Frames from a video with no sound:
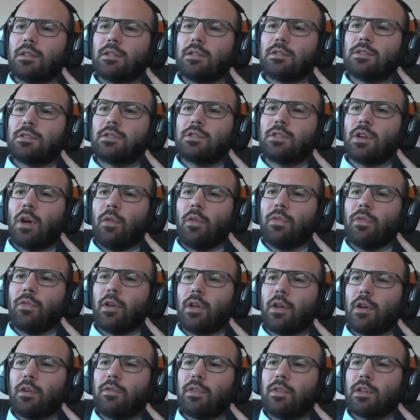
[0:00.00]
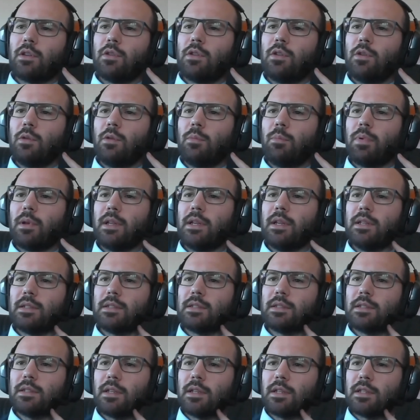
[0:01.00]
John Donovan, could you
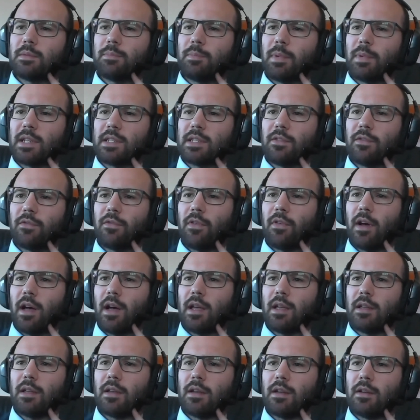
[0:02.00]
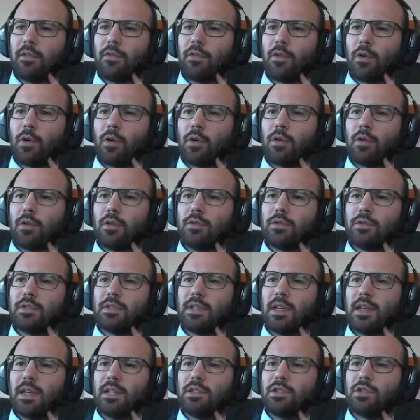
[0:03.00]
please specify further? You
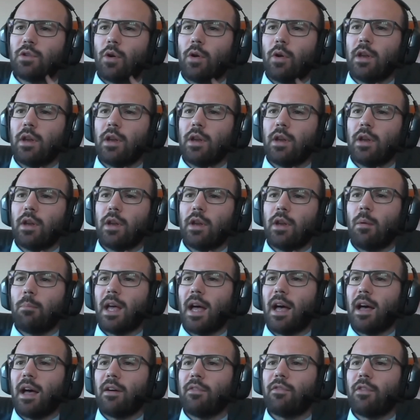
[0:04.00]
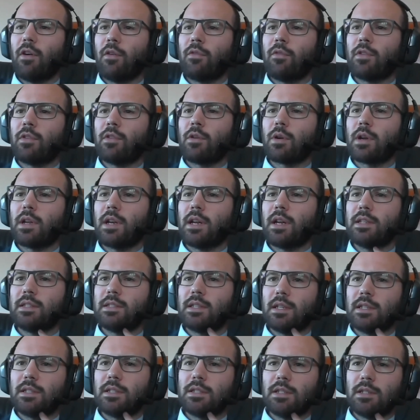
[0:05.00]
say joining on behalf of an
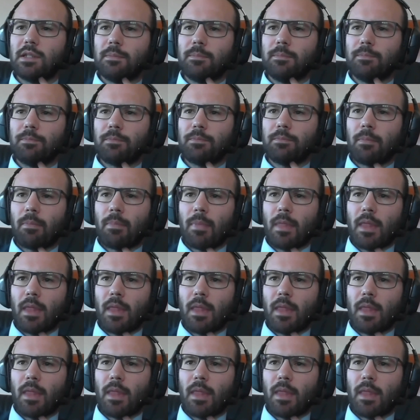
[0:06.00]
organization.